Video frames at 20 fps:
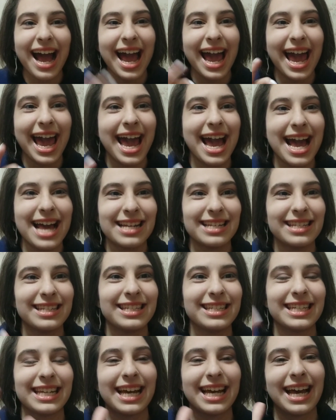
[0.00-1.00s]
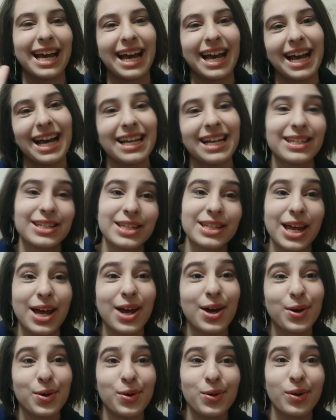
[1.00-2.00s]
And
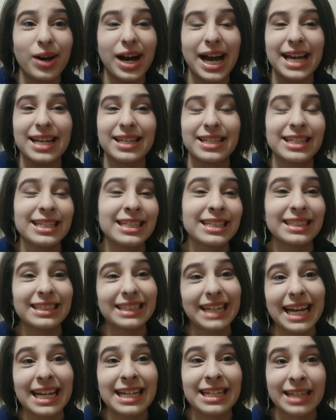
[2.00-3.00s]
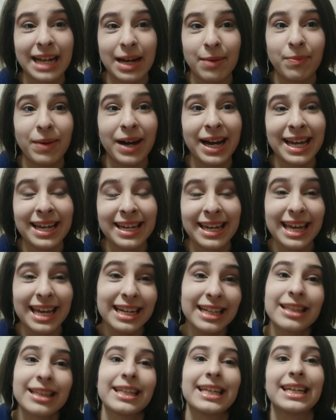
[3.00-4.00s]
so I didn't end up buying
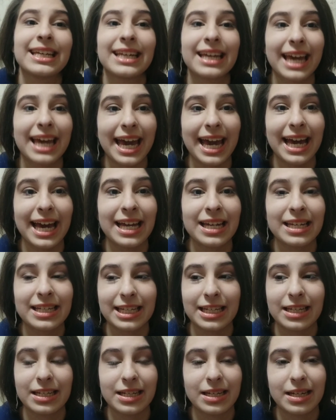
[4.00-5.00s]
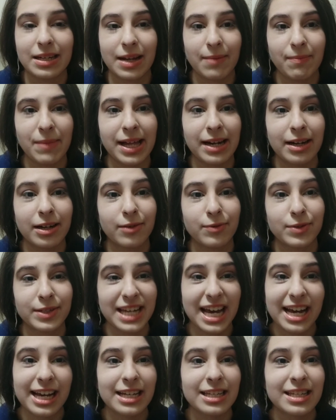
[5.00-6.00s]
anything, and in a matter of
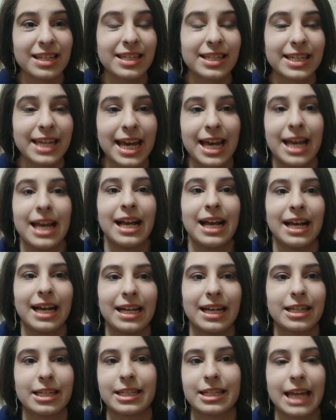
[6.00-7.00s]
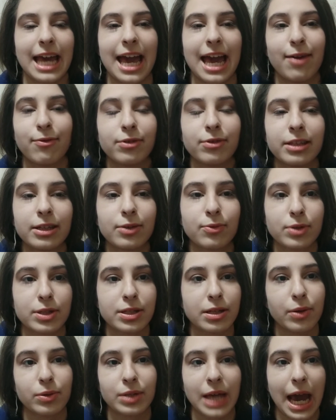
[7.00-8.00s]
seconds, just everything was
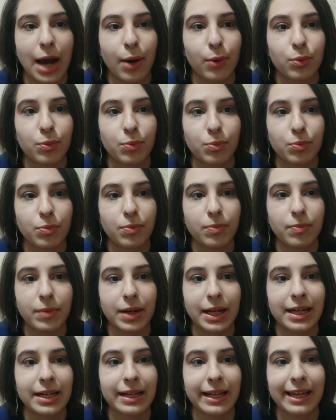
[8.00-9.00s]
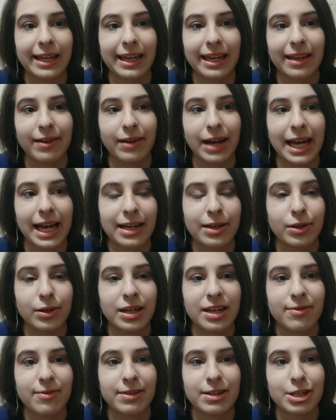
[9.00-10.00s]
sold out. And like, I
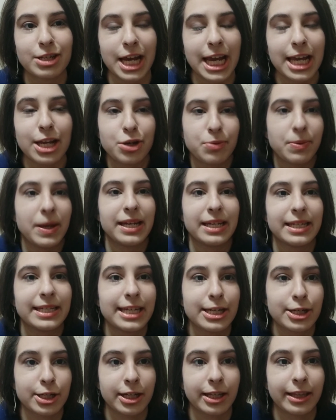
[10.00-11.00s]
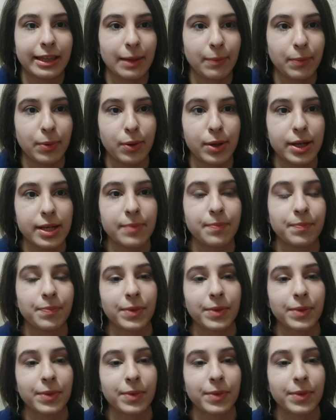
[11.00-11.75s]
couldn't even change my decision at that point.